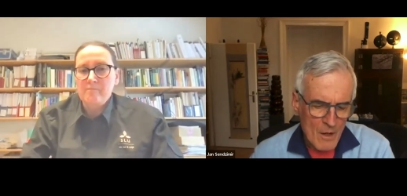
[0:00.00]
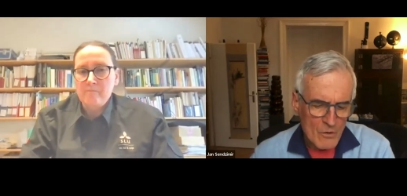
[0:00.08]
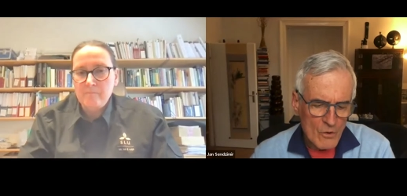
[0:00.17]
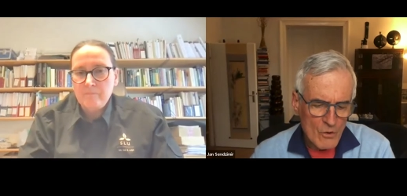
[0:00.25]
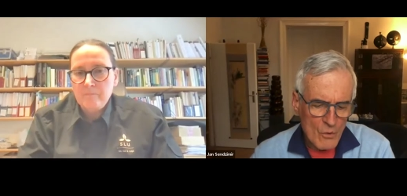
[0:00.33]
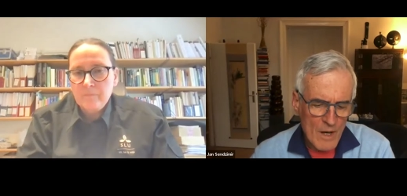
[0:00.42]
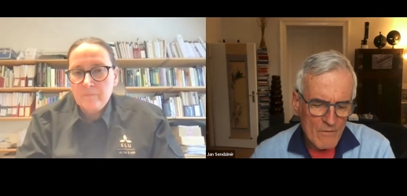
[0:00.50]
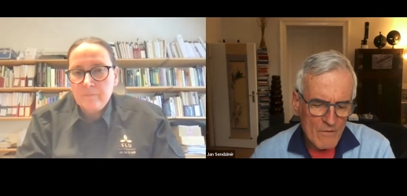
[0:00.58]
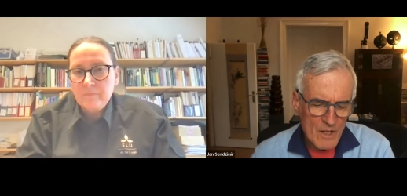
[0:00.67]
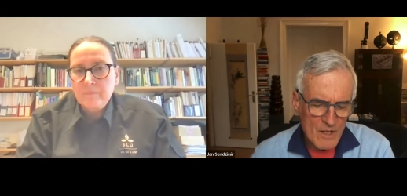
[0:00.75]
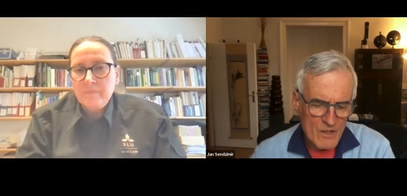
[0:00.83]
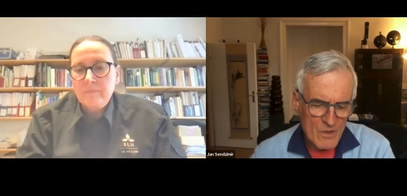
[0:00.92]
Speaker 1: Do you have
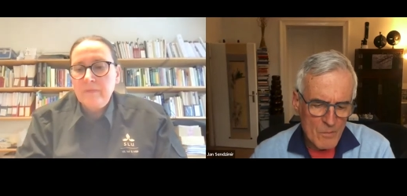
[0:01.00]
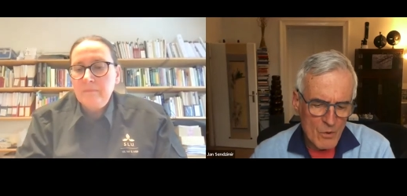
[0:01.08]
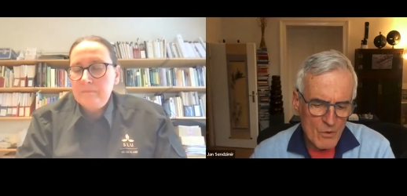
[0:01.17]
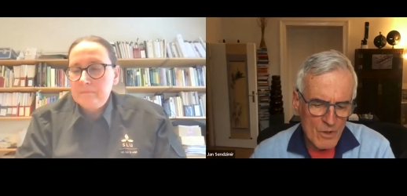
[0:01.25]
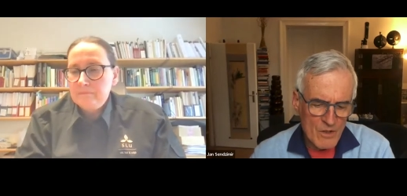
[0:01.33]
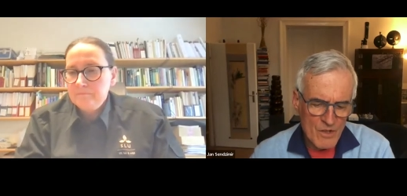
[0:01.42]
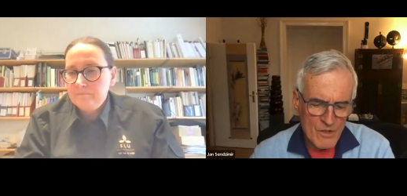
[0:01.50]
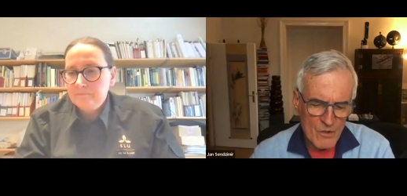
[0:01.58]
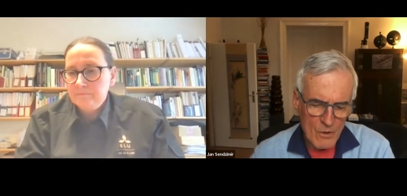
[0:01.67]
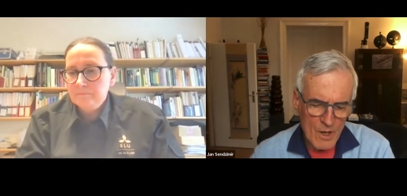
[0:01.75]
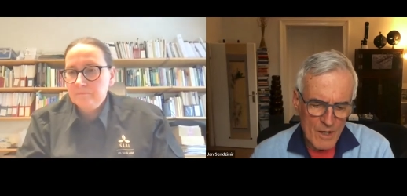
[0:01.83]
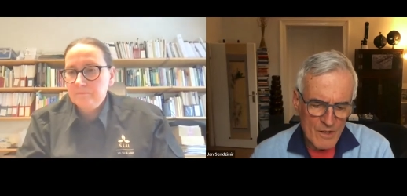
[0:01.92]
any experiences
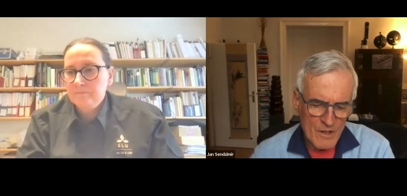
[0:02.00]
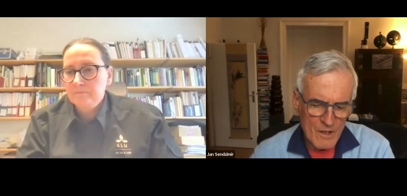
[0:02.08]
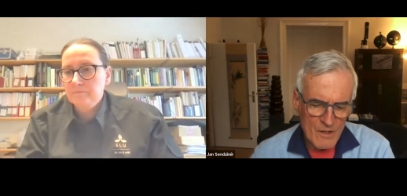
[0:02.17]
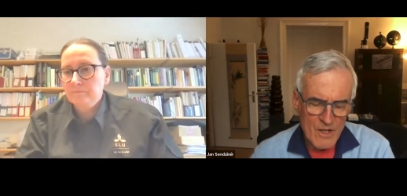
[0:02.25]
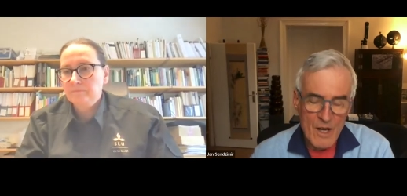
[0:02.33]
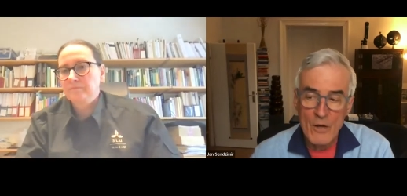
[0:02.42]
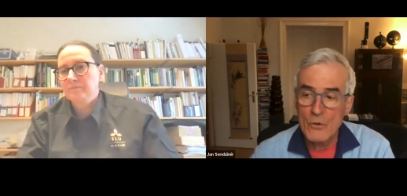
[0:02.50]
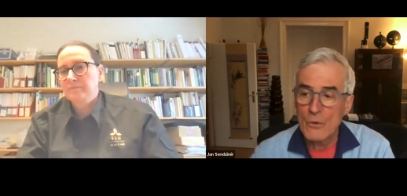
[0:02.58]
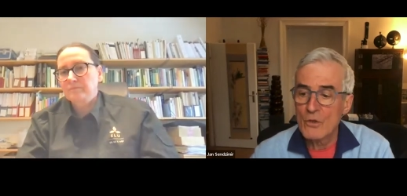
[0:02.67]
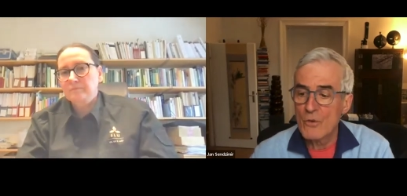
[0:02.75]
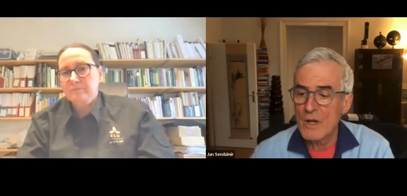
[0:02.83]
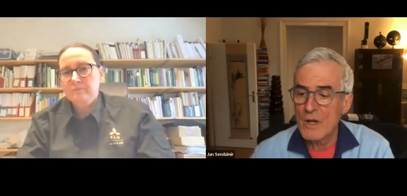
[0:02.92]
or ideas how to
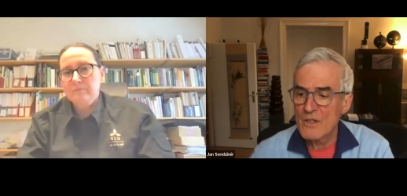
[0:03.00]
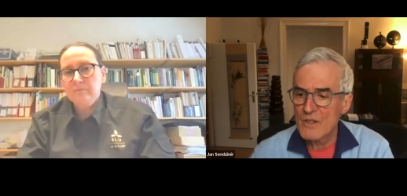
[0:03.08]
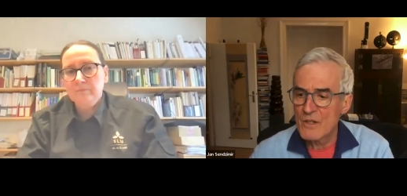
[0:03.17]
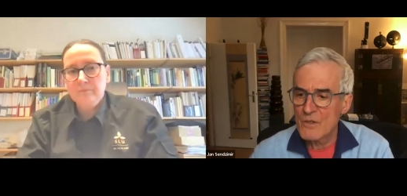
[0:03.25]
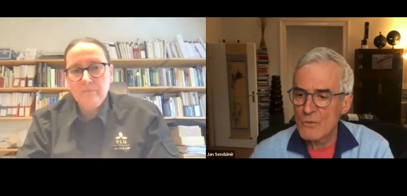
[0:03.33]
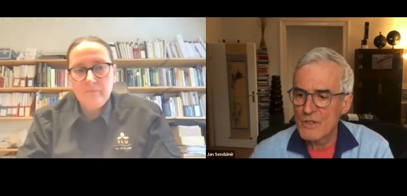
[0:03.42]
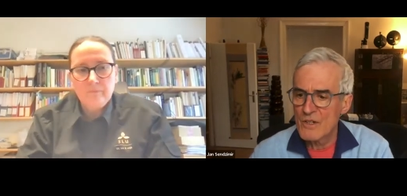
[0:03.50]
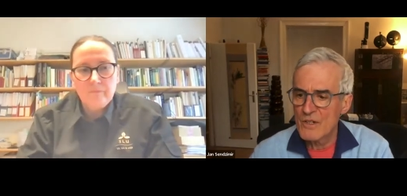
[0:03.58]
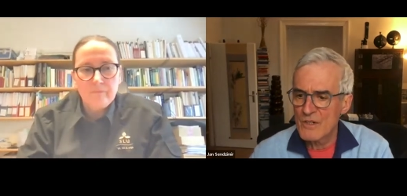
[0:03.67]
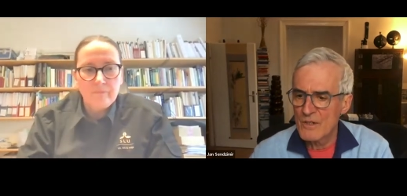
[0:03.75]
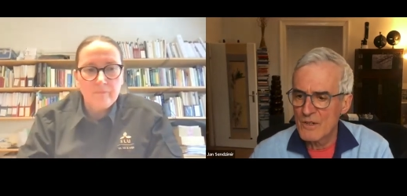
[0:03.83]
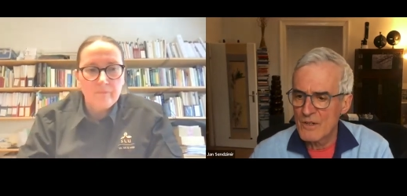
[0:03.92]
address this
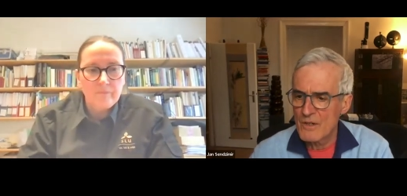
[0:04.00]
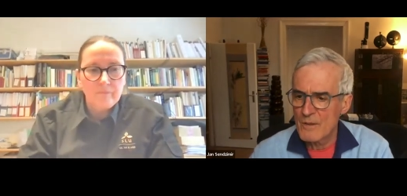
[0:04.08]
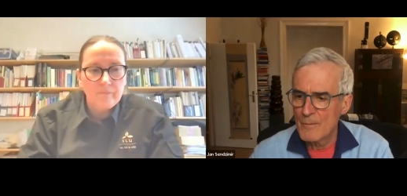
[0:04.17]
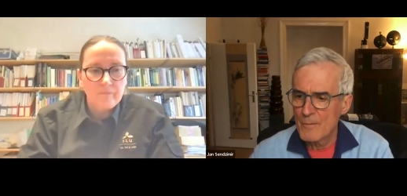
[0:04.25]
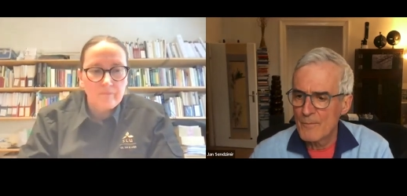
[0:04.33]
resistance?